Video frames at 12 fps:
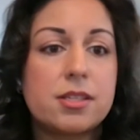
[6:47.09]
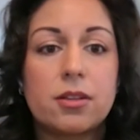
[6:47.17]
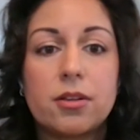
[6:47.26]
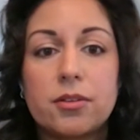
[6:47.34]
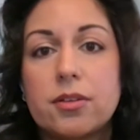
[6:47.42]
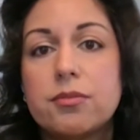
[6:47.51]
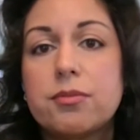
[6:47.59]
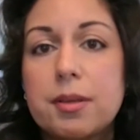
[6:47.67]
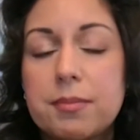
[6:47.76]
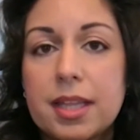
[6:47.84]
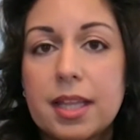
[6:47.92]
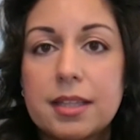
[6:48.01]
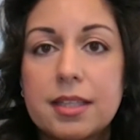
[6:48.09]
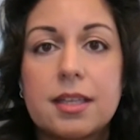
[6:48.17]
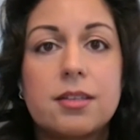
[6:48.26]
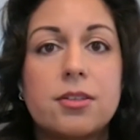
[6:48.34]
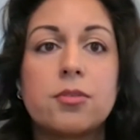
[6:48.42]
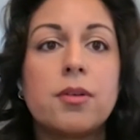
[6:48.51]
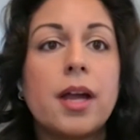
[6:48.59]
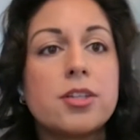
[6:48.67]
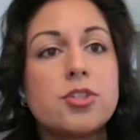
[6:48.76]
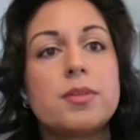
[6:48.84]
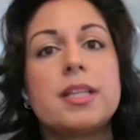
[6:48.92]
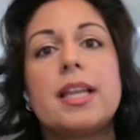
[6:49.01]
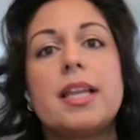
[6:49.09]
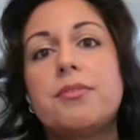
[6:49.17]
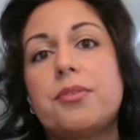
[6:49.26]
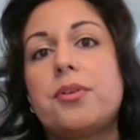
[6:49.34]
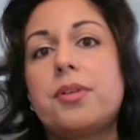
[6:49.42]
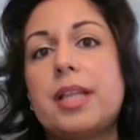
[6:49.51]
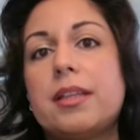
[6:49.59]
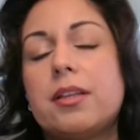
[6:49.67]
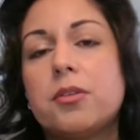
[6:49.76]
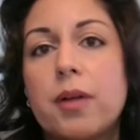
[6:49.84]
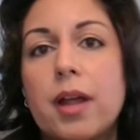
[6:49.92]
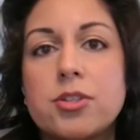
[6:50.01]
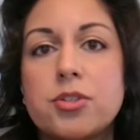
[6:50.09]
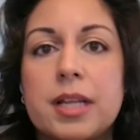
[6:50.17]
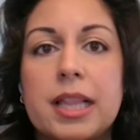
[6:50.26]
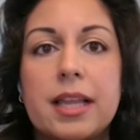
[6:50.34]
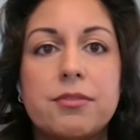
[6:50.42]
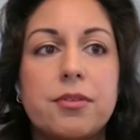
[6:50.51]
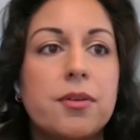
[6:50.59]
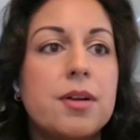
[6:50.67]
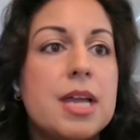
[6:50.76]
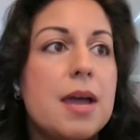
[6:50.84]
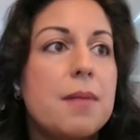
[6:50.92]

a lot of women at the undergraduate level, at the graduate level,